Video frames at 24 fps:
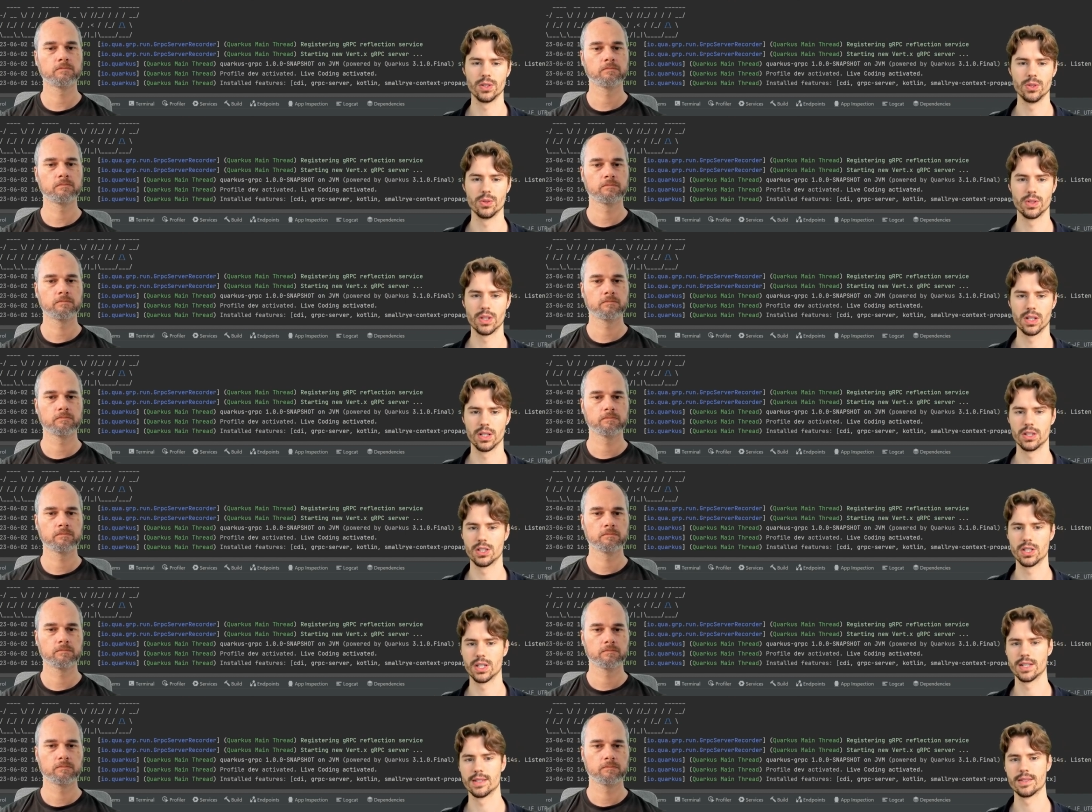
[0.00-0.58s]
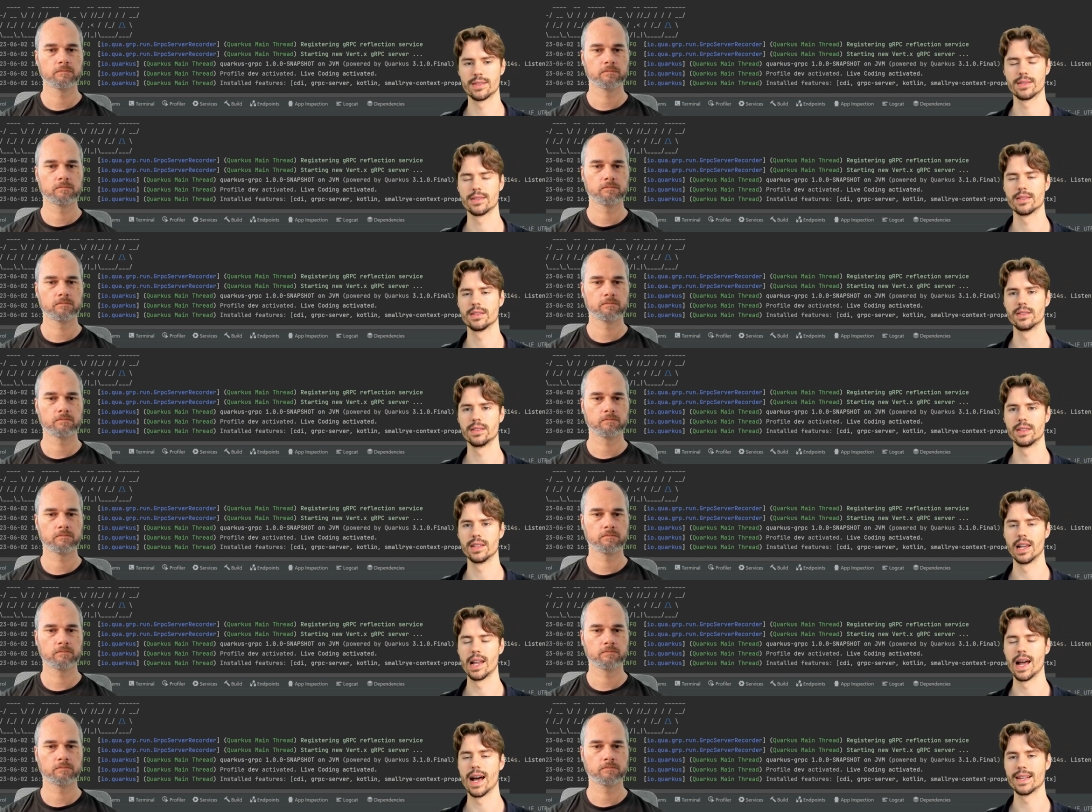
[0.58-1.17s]
Speaker 1: you can just,
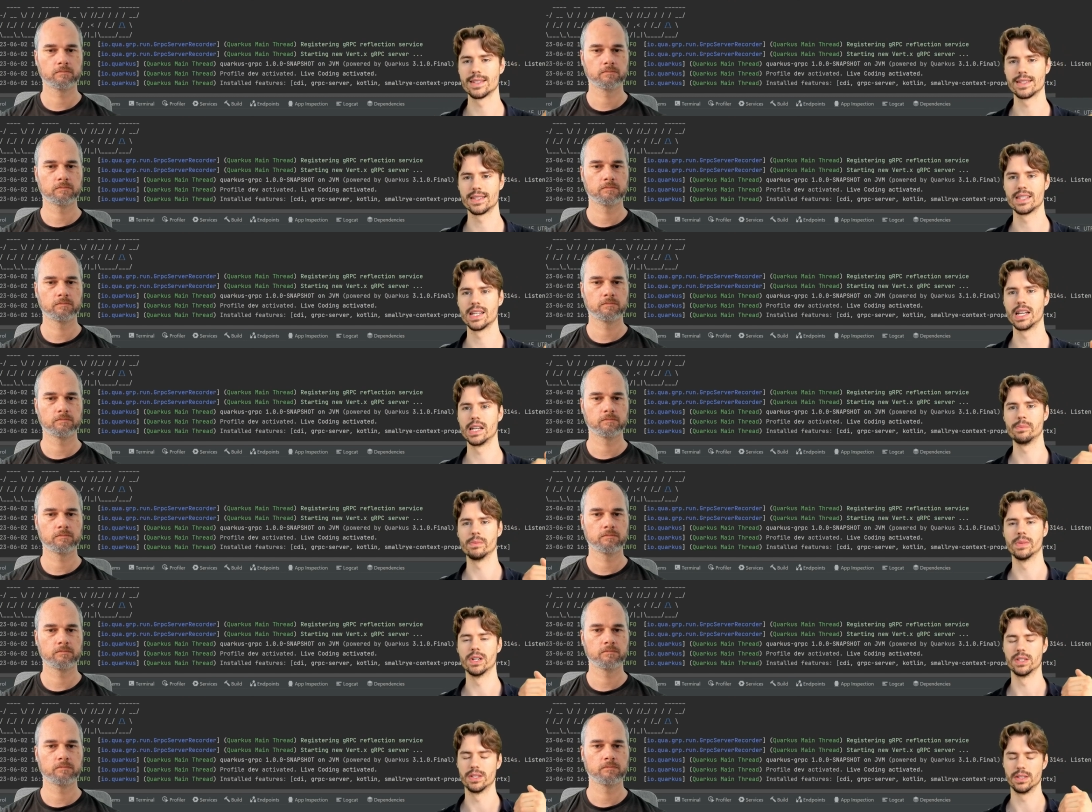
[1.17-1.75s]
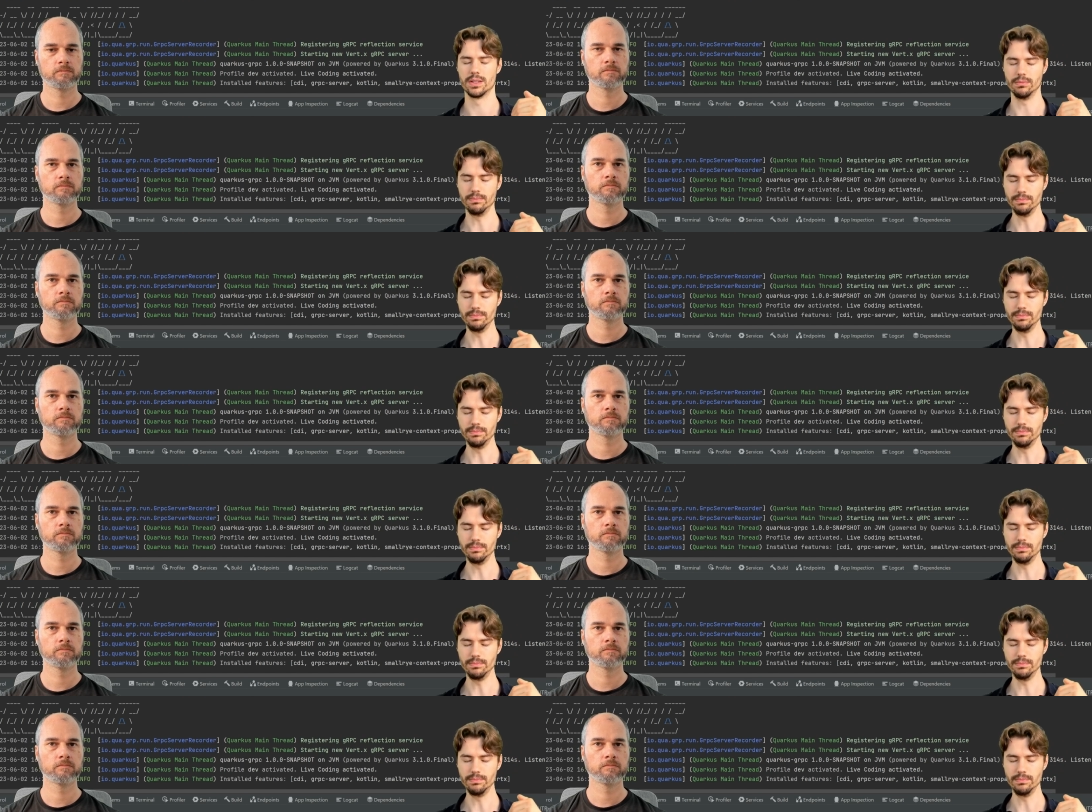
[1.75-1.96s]
the last statement